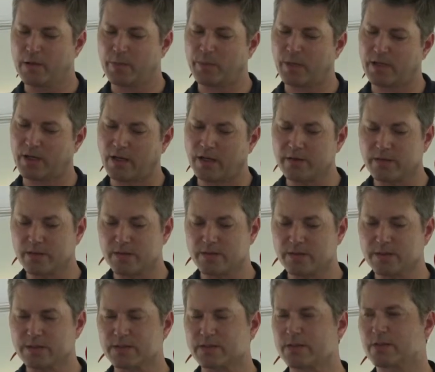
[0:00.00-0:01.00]
But
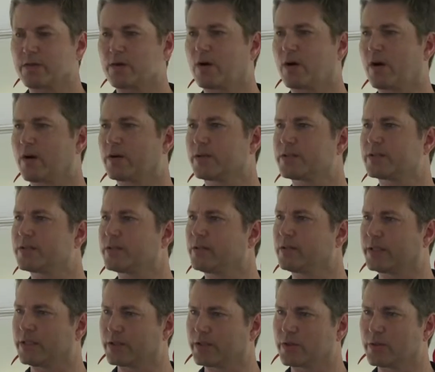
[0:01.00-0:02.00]
others are
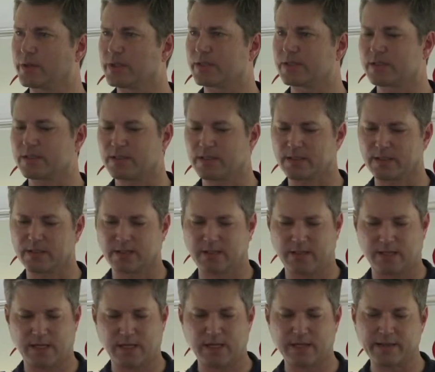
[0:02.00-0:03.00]
still increasing,
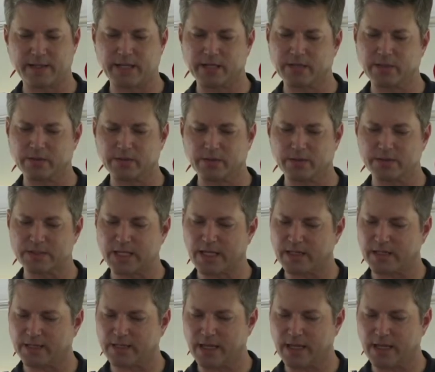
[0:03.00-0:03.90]
and that includes head